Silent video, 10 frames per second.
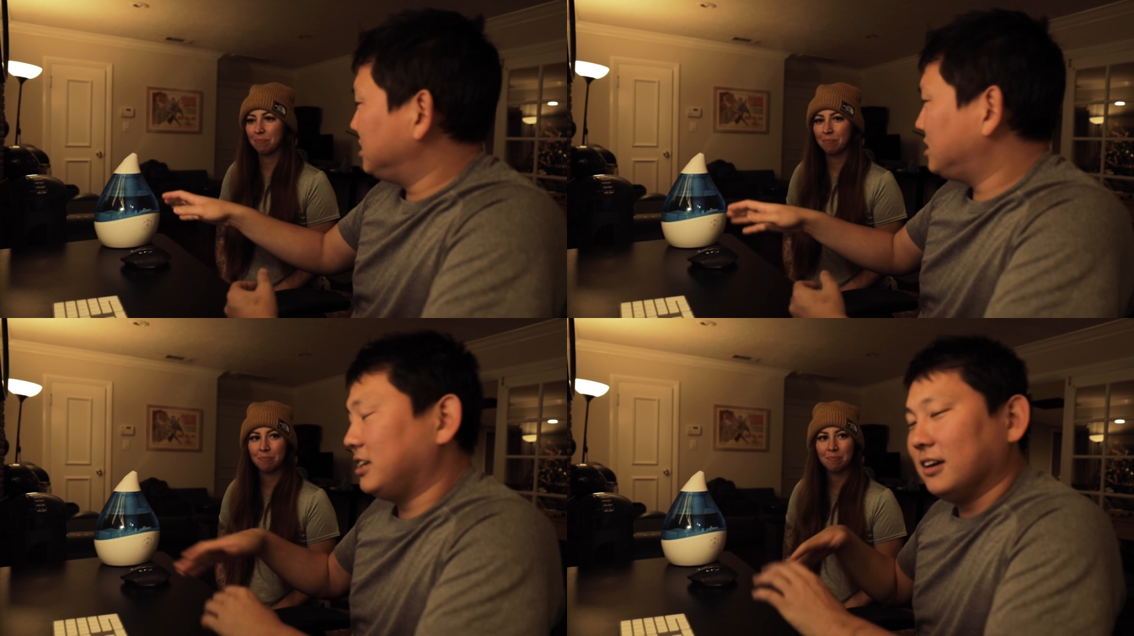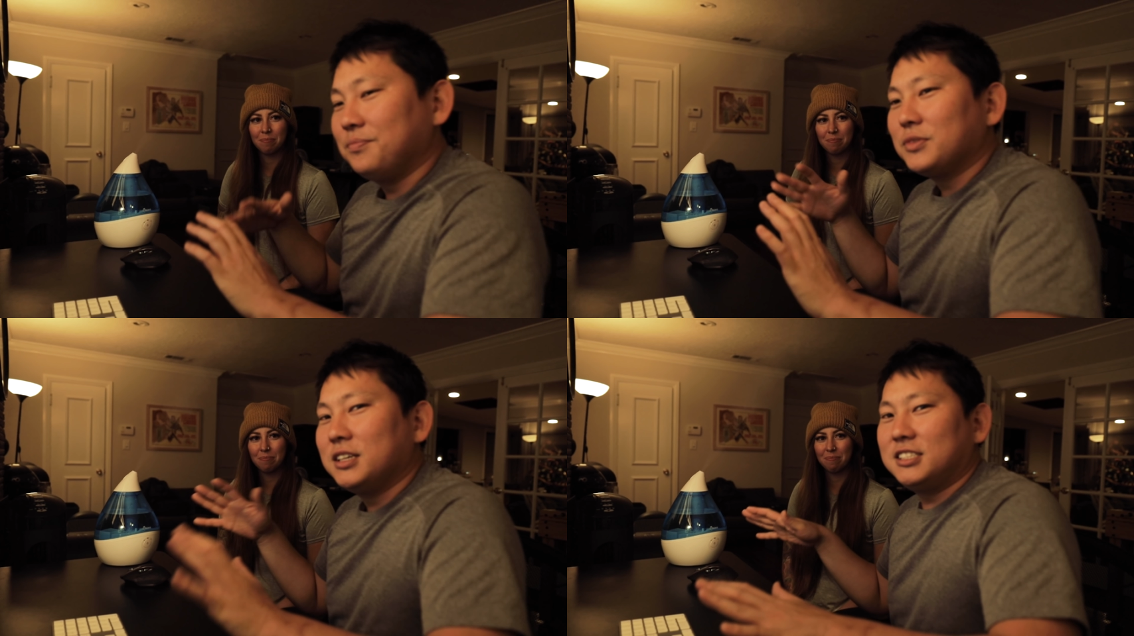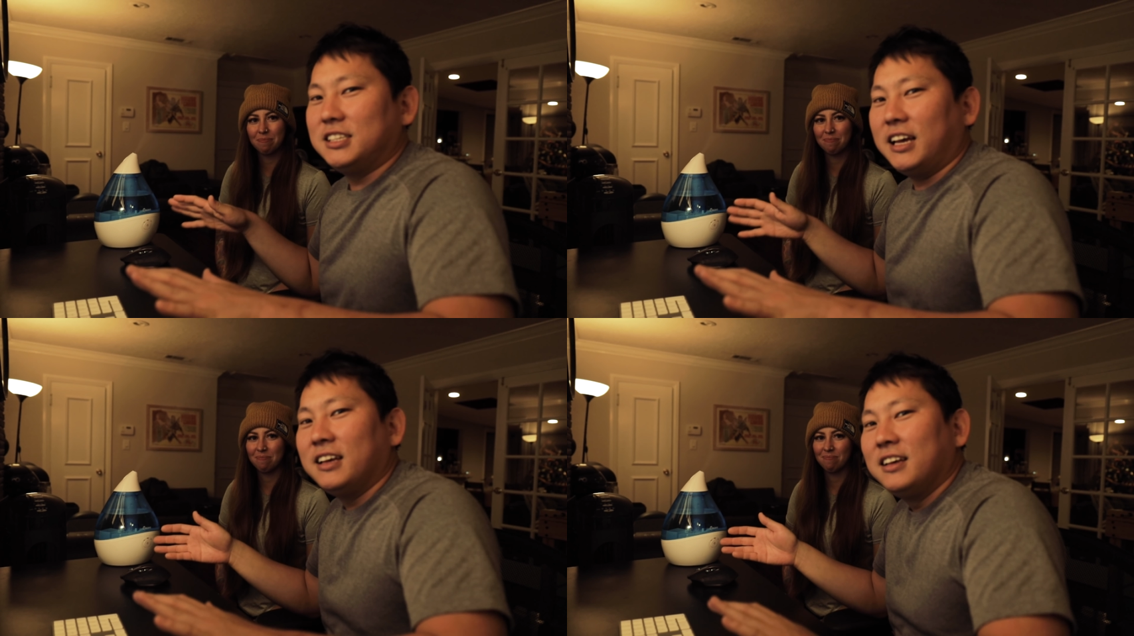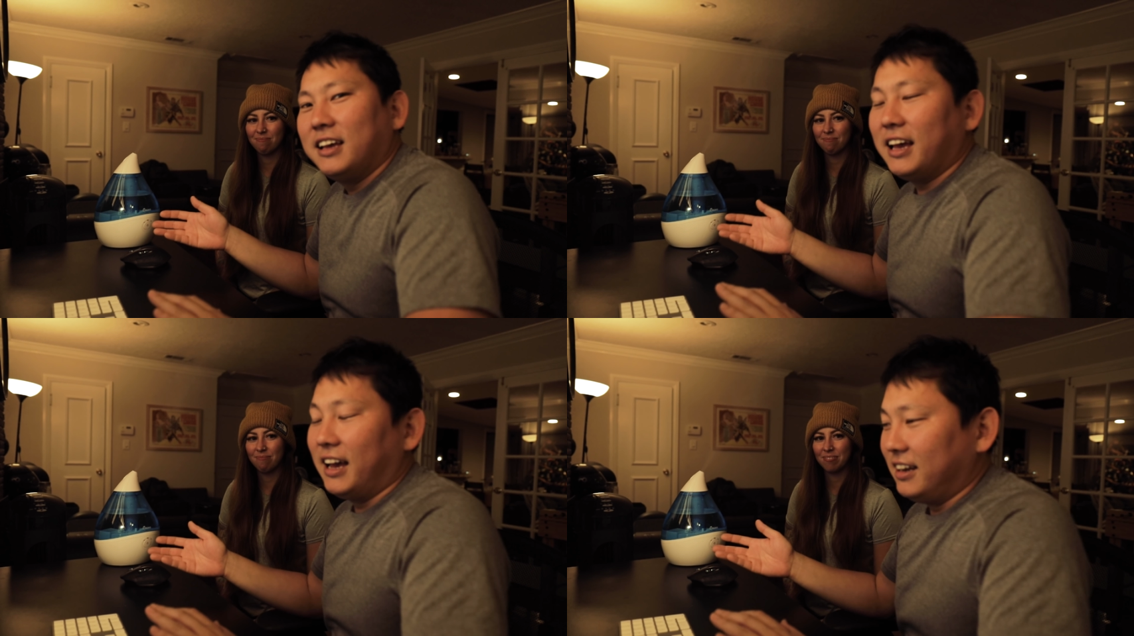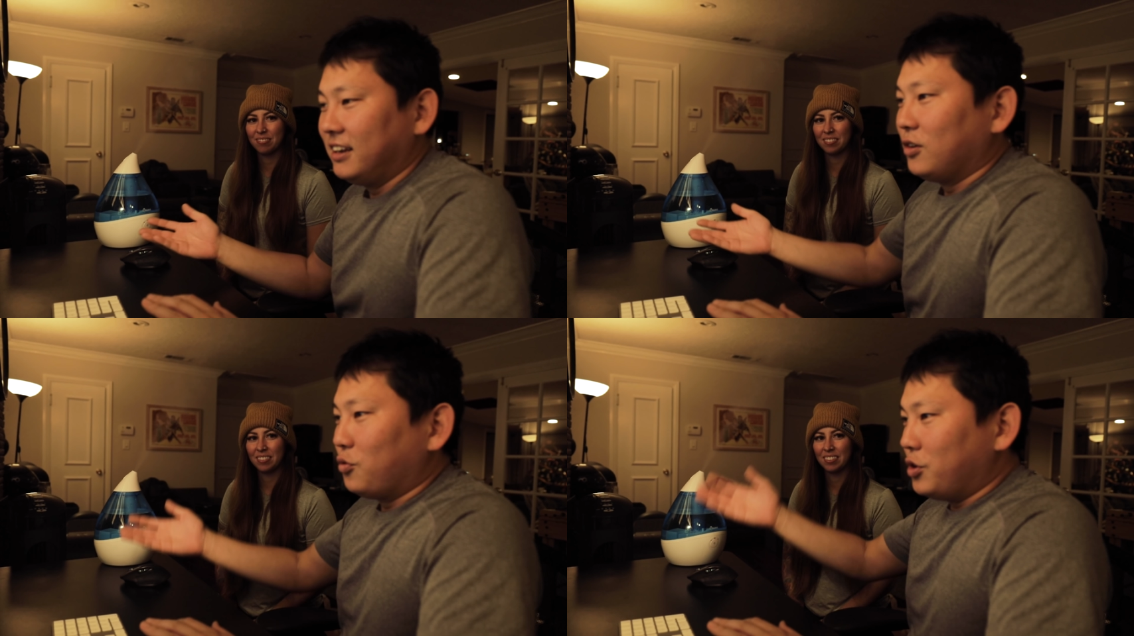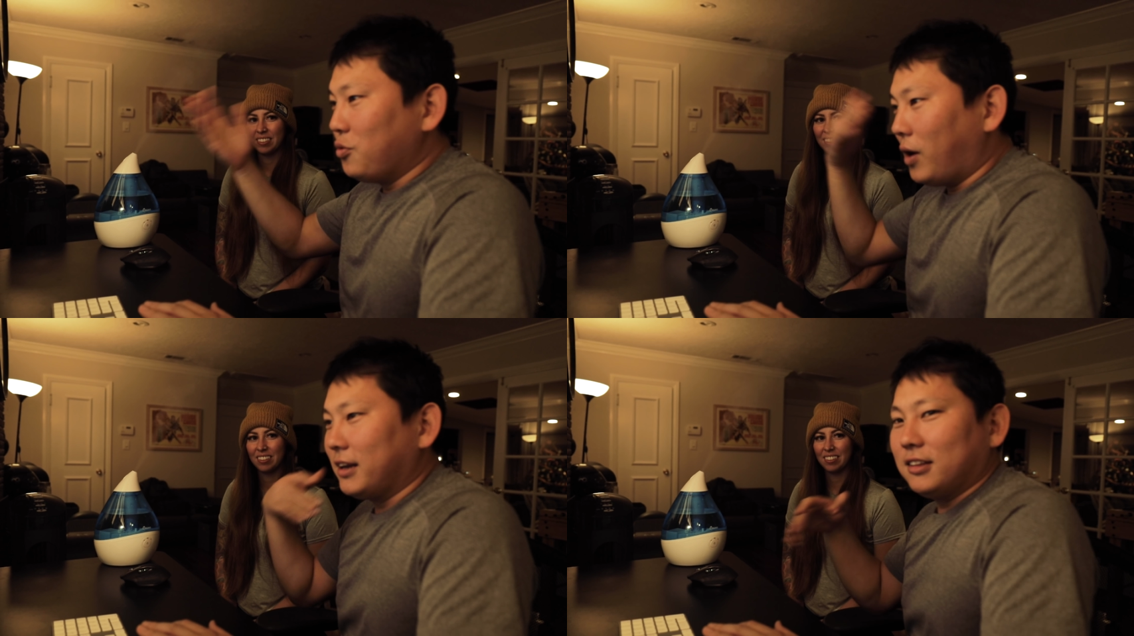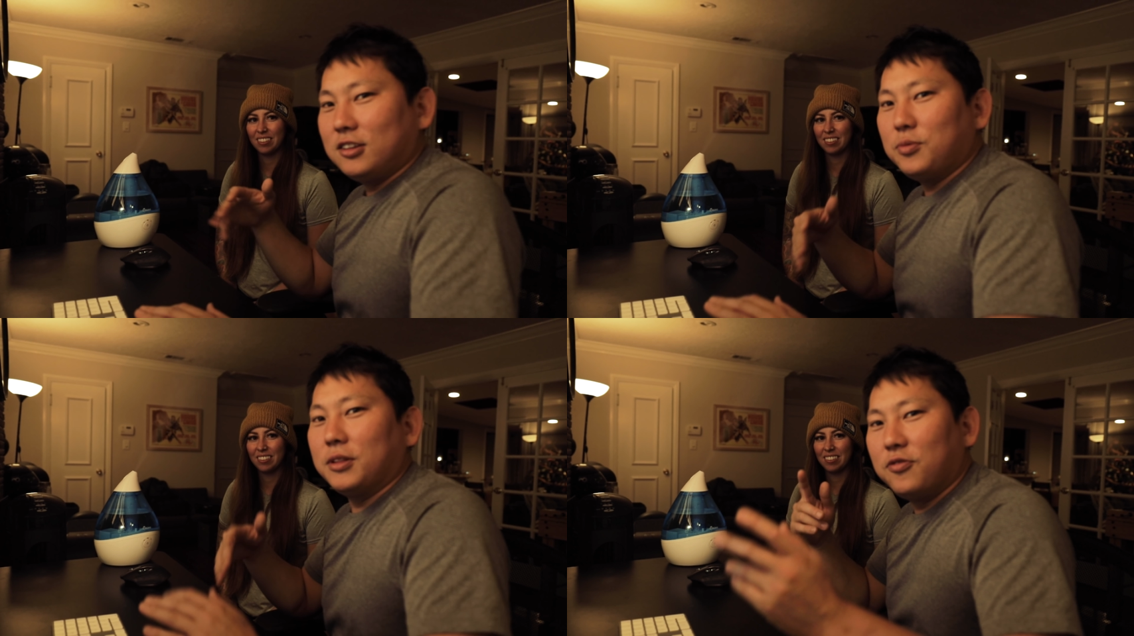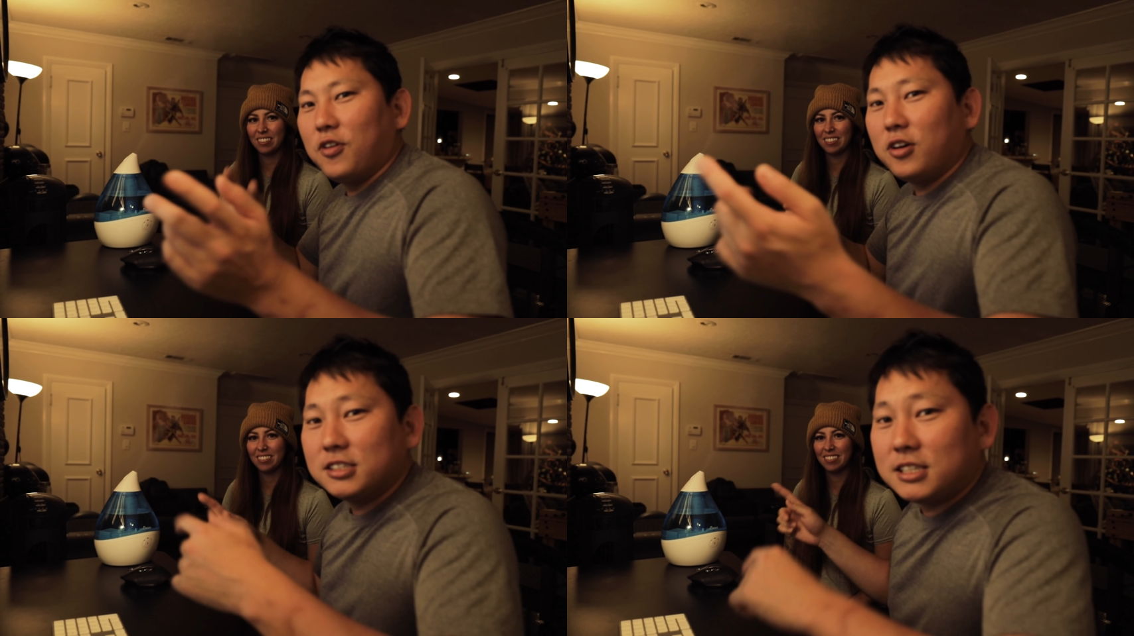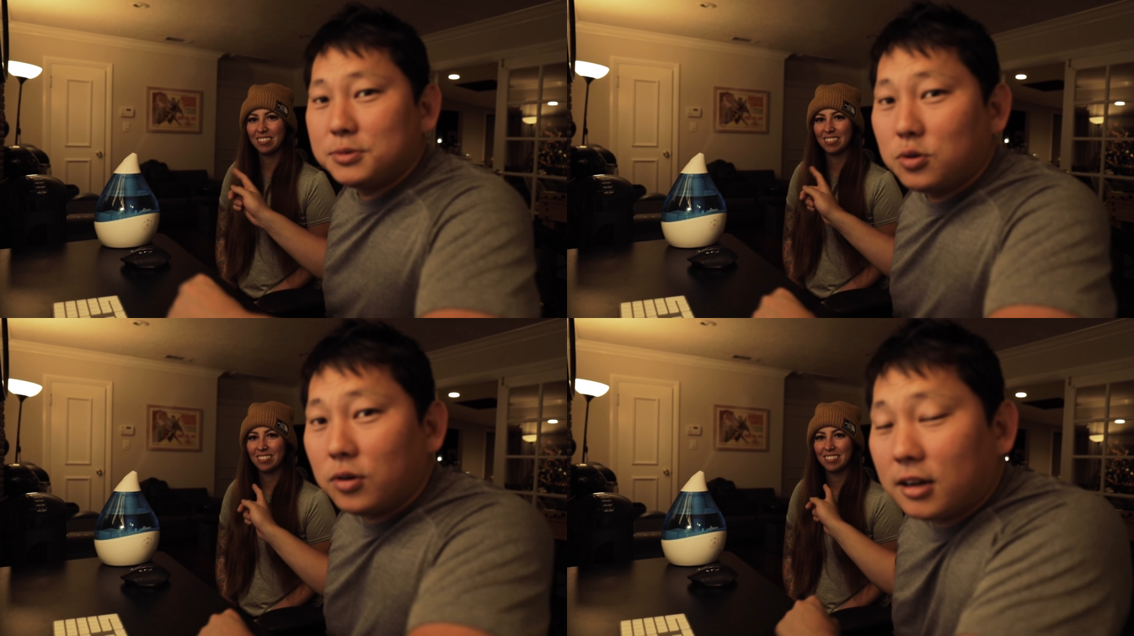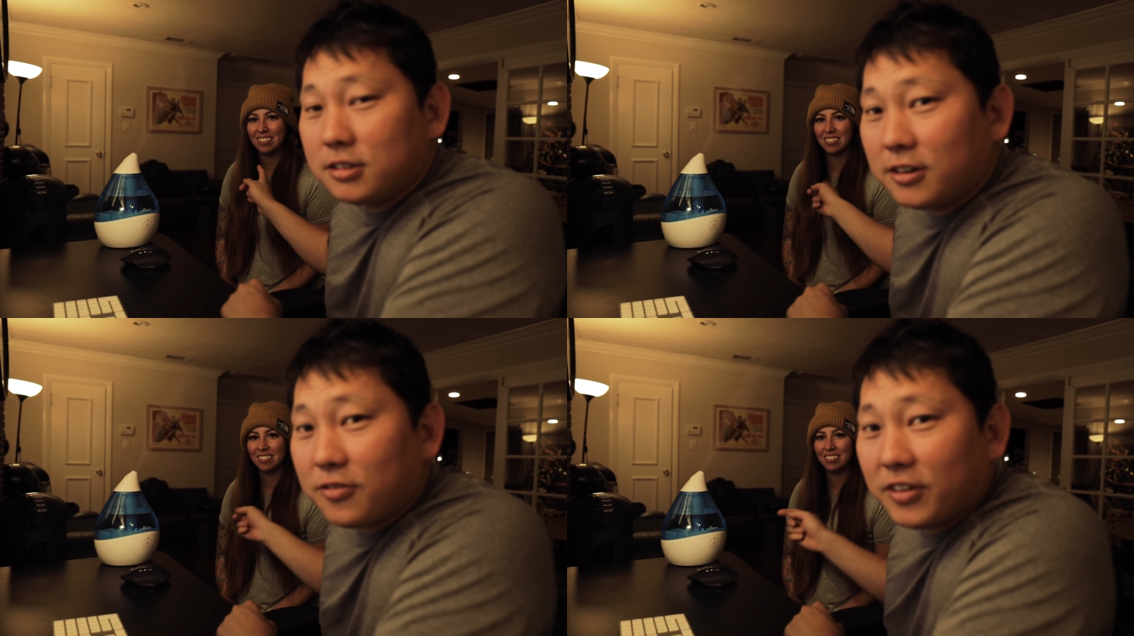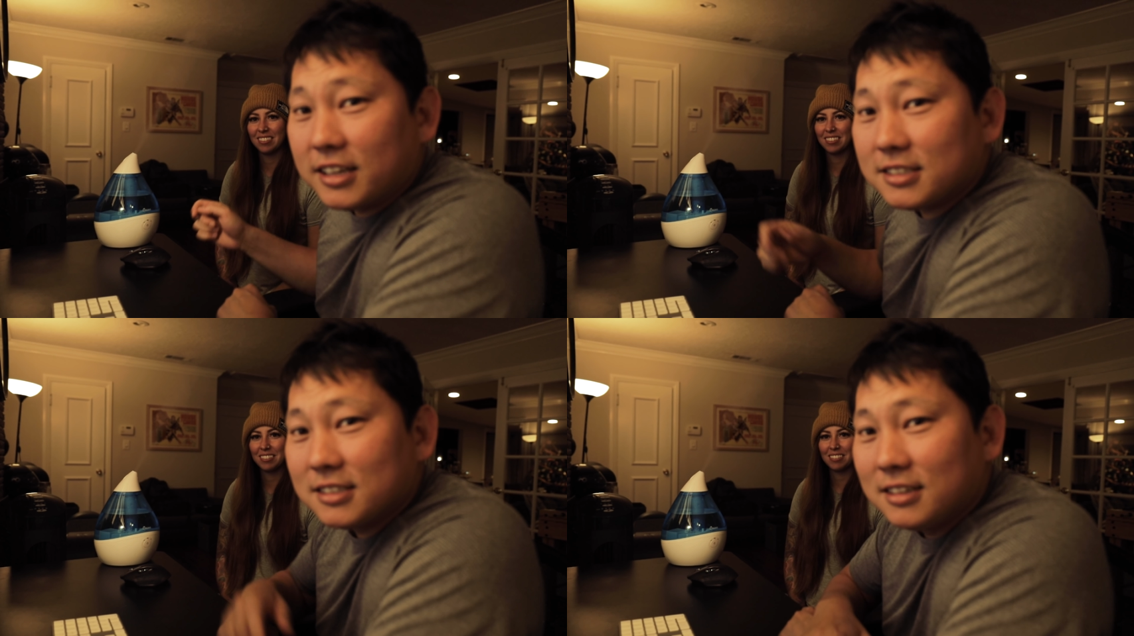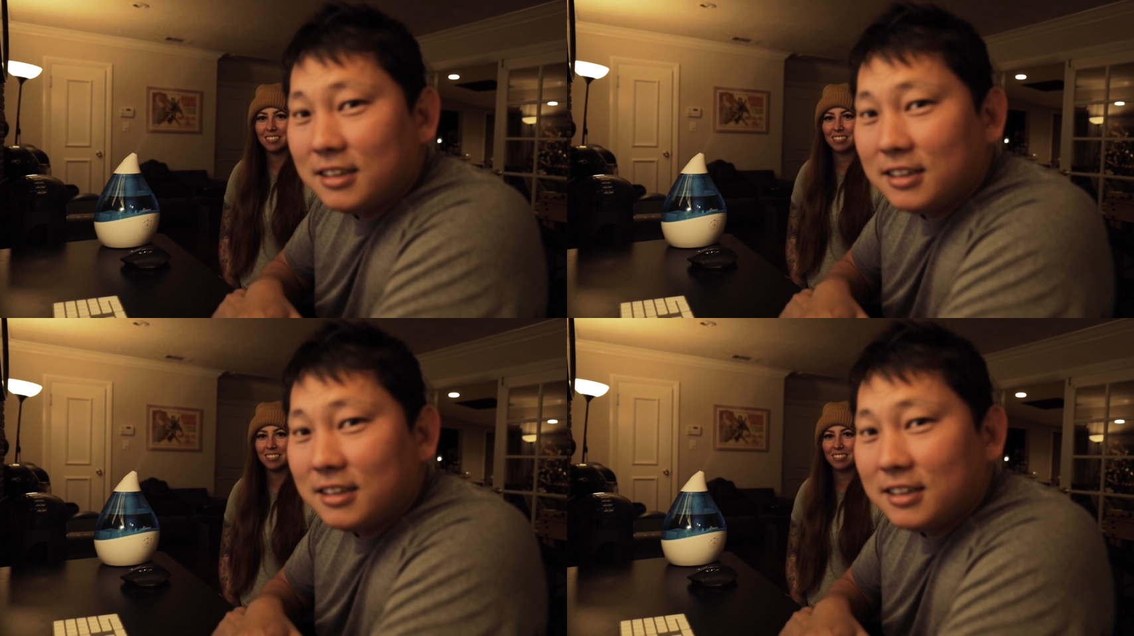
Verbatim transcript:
Speaker 1: you just need to sit and rewind a little bit. The focus keeps going onto your face.